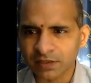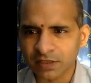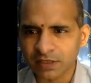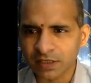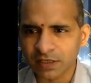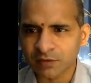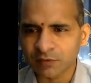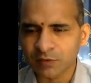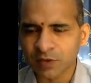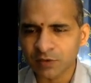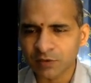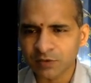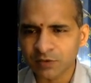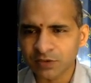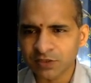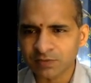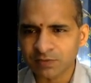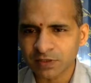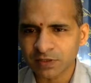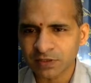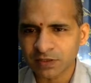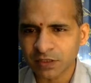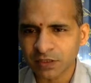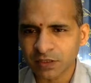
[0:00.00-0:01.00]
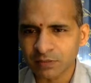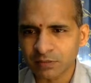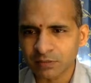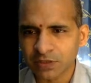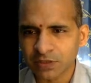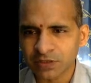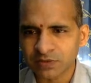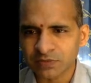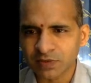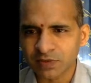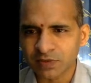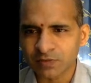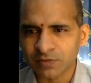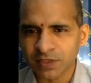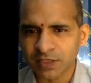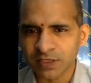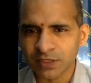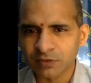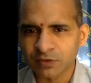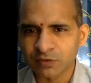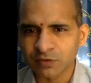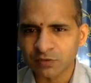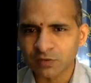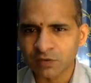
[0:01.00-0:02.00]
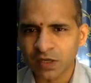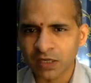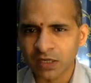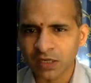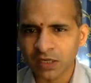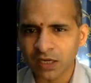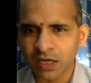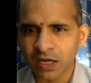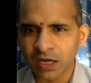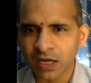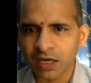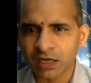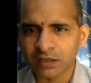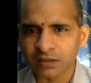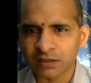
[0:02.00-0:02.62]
I want to display the numbers from 10 to 1 are,